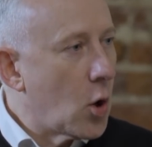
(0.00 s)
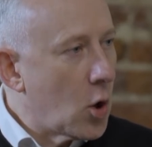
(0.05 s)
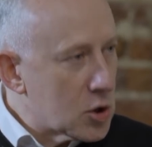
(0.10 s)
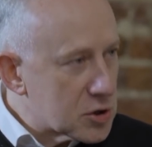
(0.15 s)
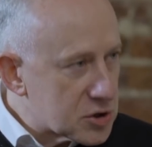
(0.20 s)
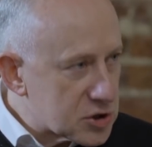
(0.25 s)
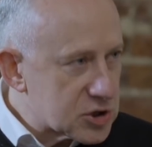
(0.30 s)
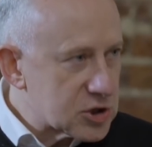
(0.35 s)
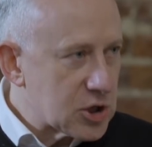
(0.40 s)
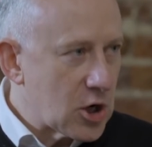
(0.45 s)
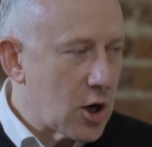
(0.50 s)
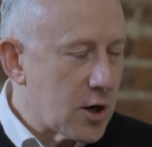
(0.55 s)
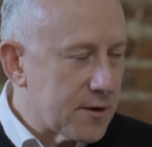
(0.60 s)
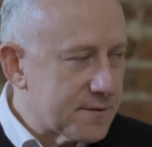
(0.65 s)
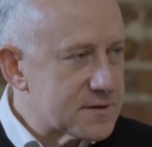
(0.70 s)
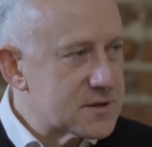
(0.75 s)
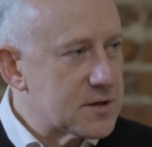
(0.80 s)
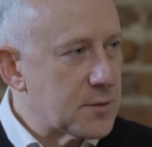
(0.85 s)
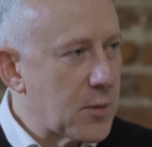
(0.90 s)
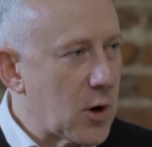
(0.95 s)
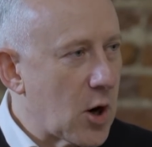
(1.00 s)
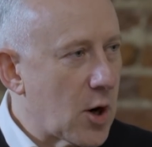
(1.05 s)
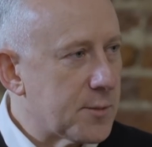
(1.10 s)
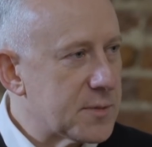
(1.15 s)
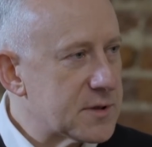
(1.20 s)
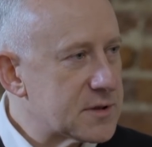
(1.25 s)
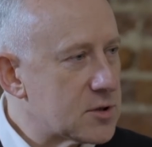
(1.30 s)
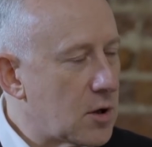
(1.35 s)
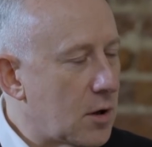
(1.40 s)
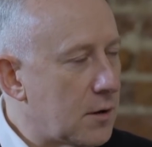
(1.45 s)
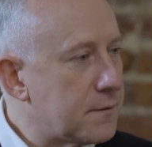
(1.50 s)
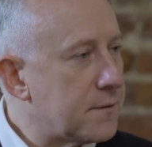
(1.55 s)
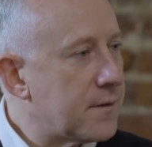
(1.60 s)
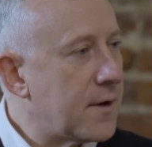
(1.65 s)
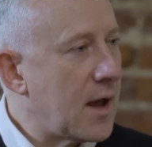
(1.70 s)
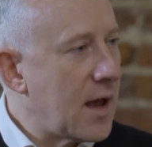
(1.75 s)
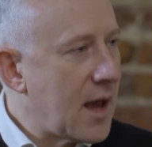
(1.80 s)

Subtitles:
serves the purpose of